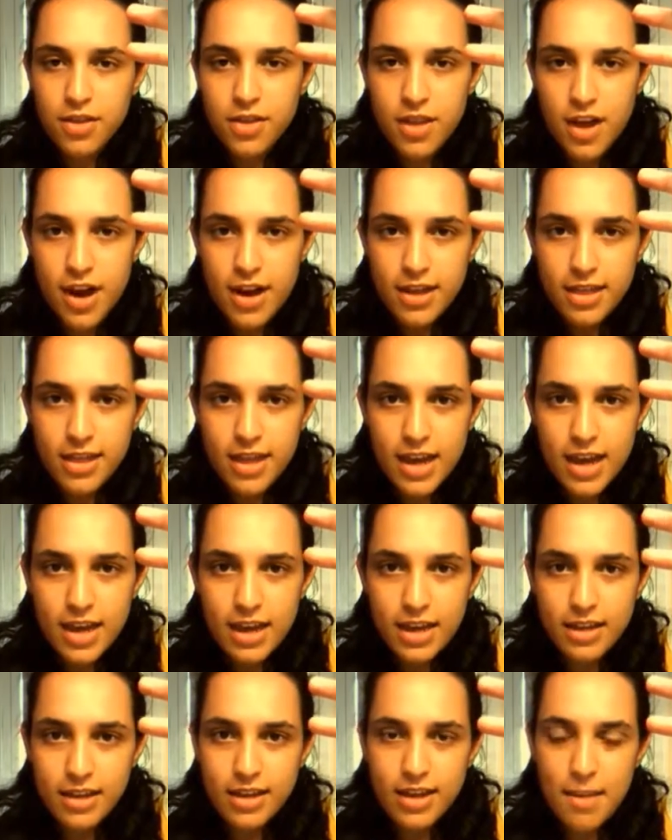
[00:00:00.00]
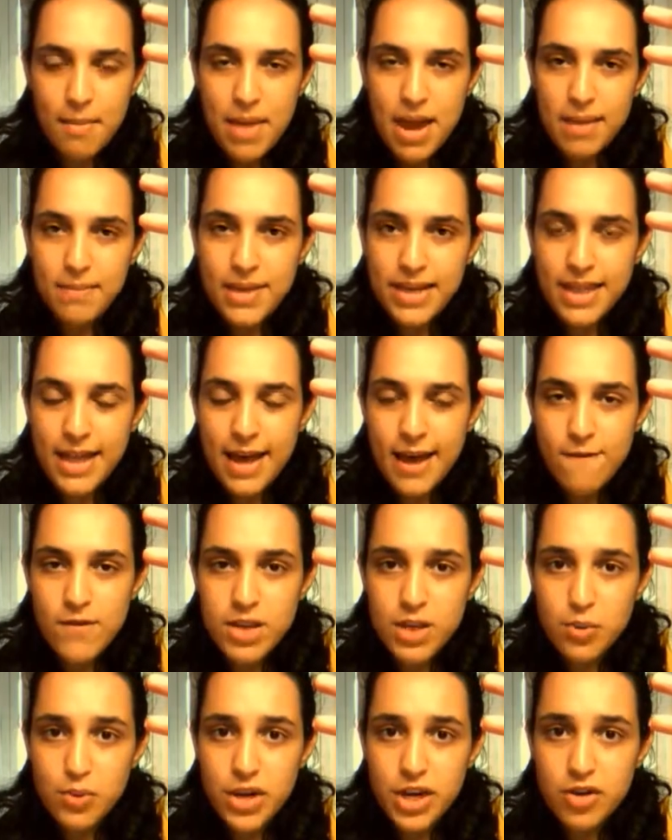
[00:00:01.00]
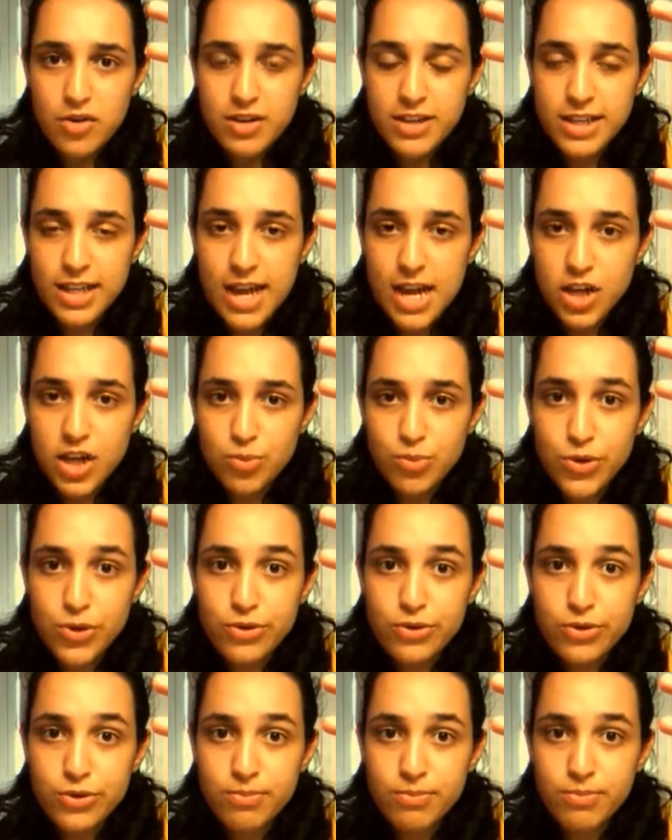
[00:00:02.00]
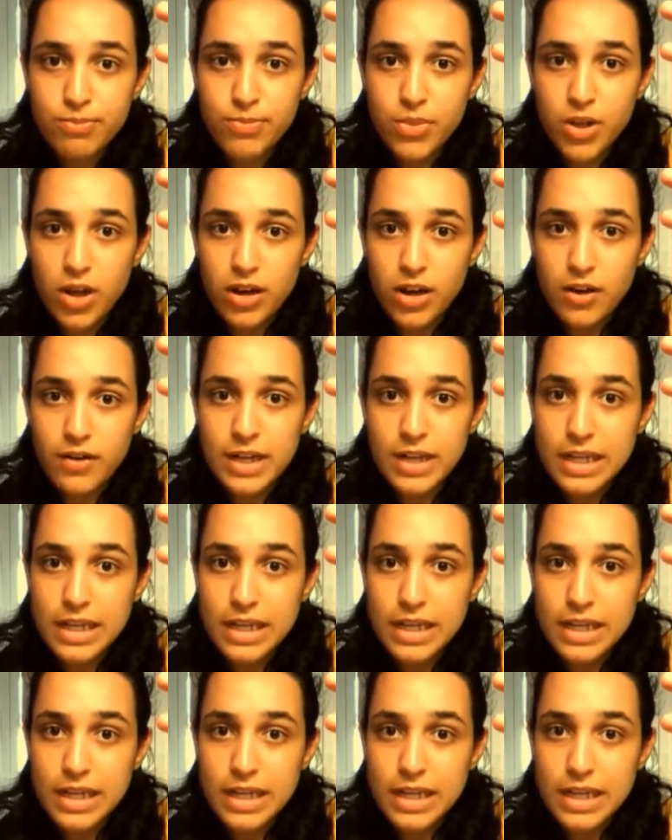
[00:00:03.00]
Third thing that made my life as a reader / book blogger